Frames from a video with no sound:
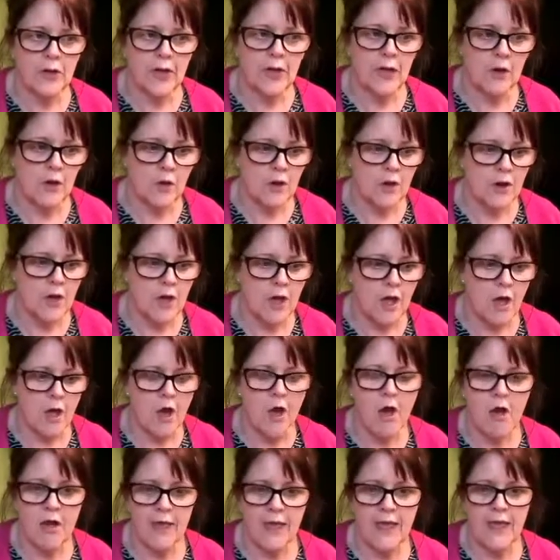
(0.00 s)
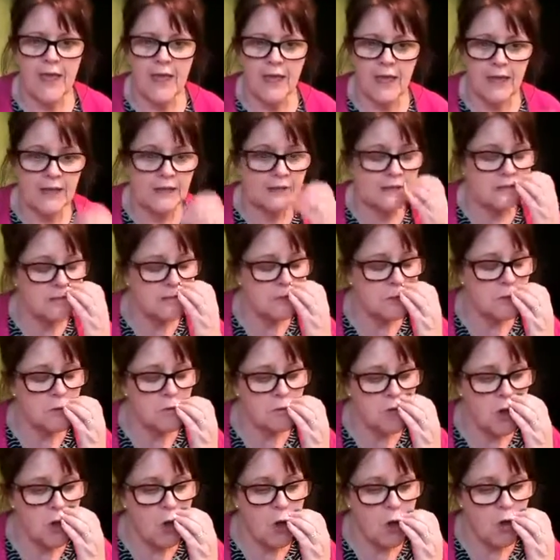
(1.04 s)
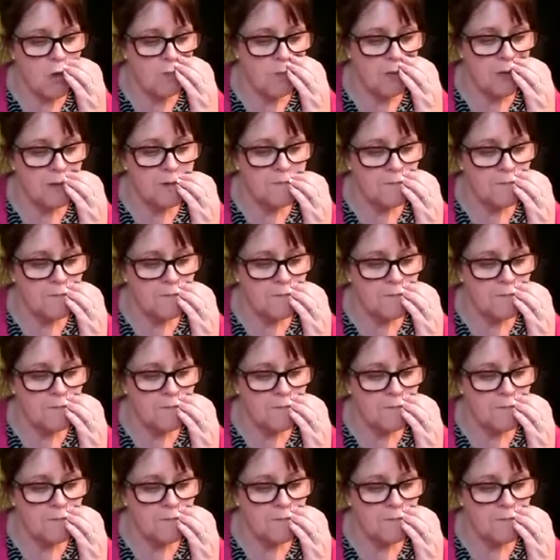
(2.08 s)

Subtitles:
it on a high heat on the hob,